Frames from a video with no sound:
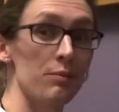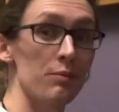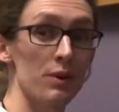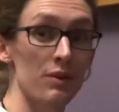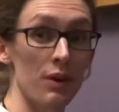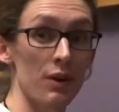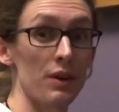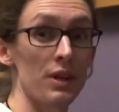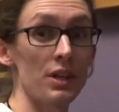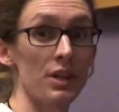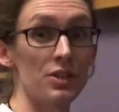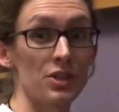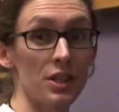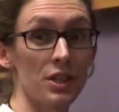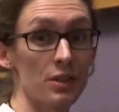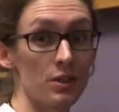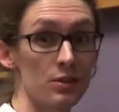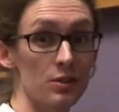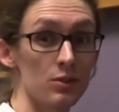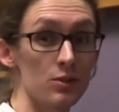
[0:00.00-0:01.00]
be very
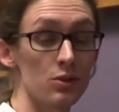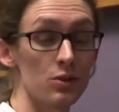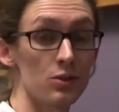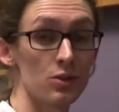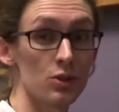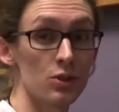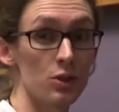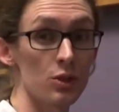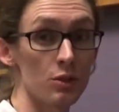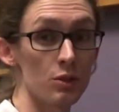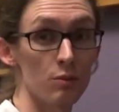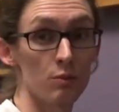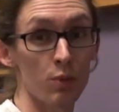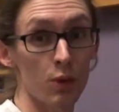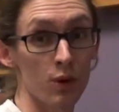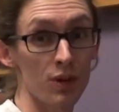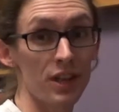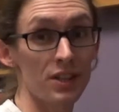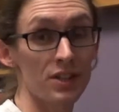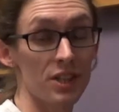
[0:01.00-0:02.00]
easy to
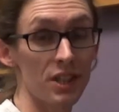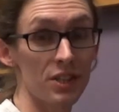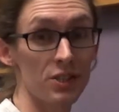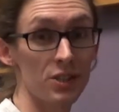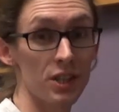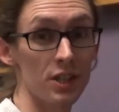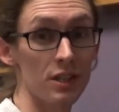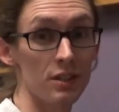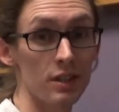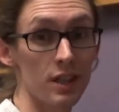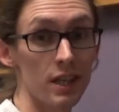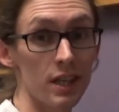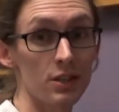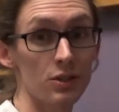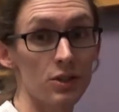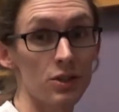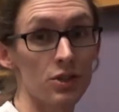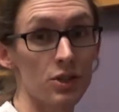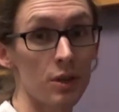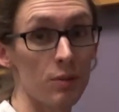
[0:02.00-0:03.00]
put that energy
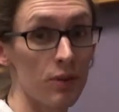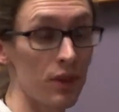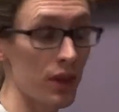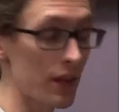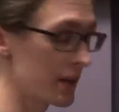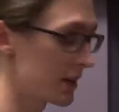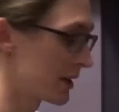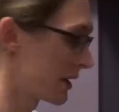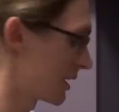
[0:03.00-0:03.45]
into something